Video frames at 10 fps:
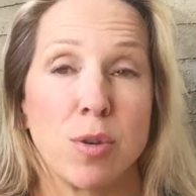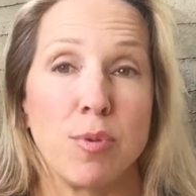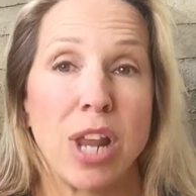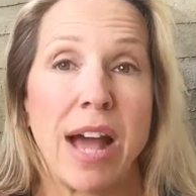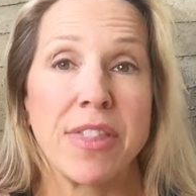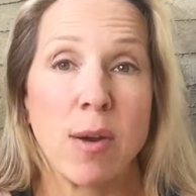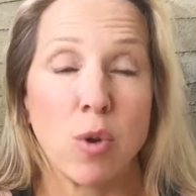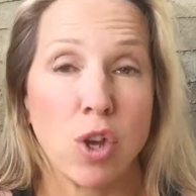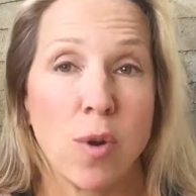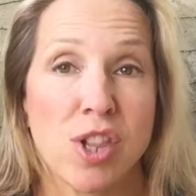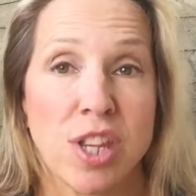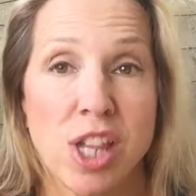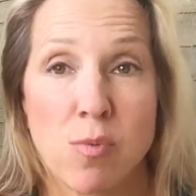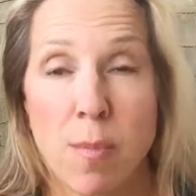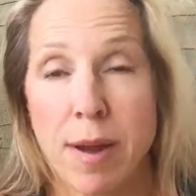put out there what your question
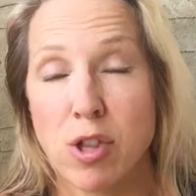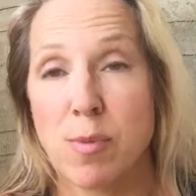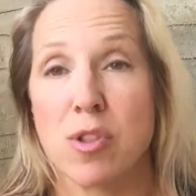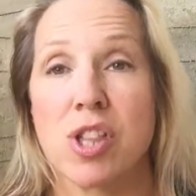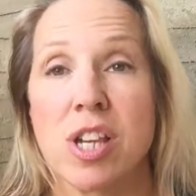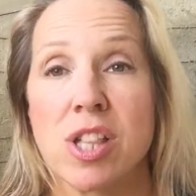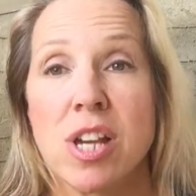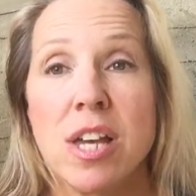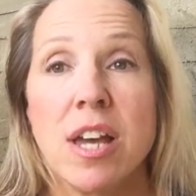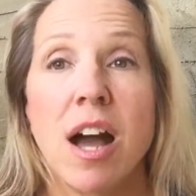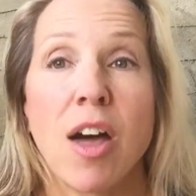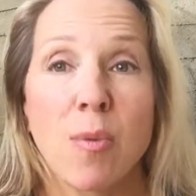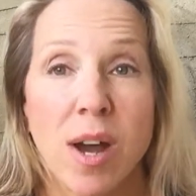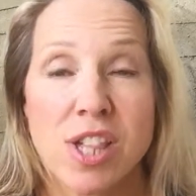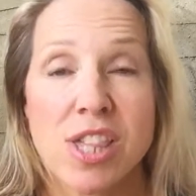is and what my response is.
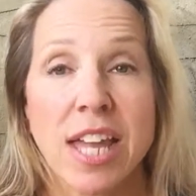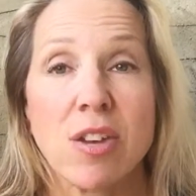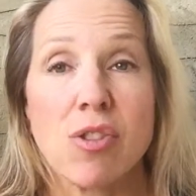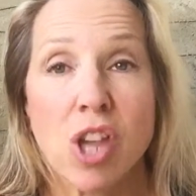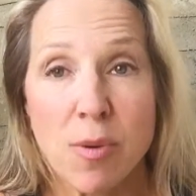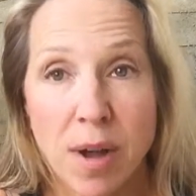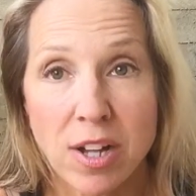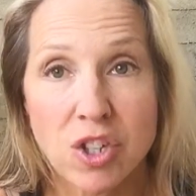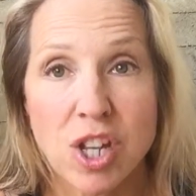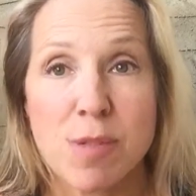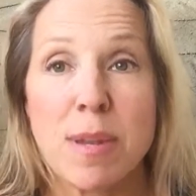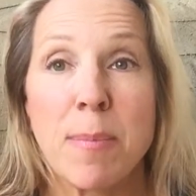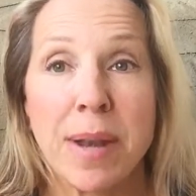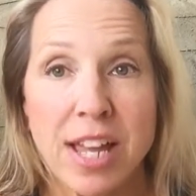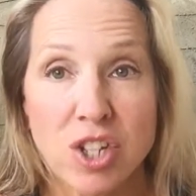Otherwise, thank you so much. It's been
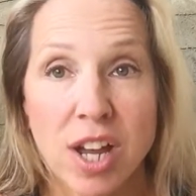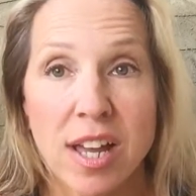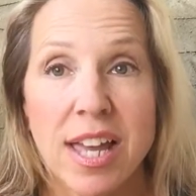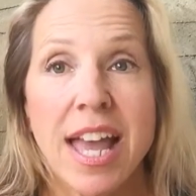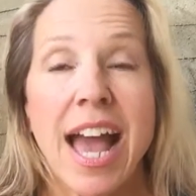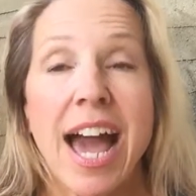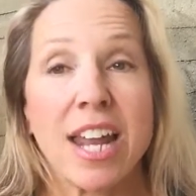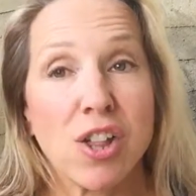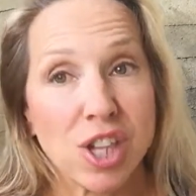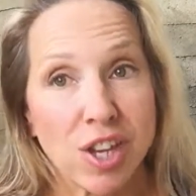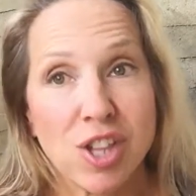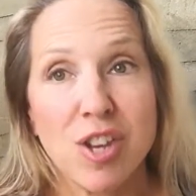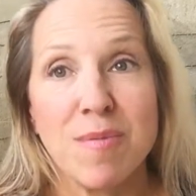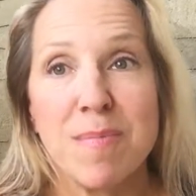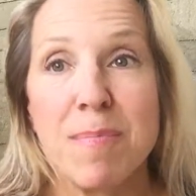a pleasure, and I'll see you
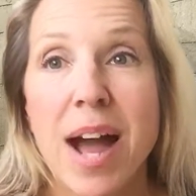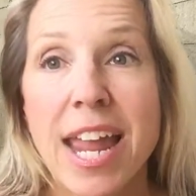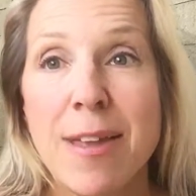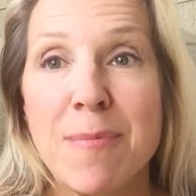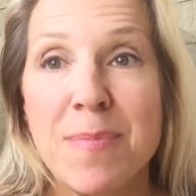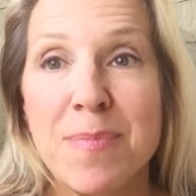soon. Bye.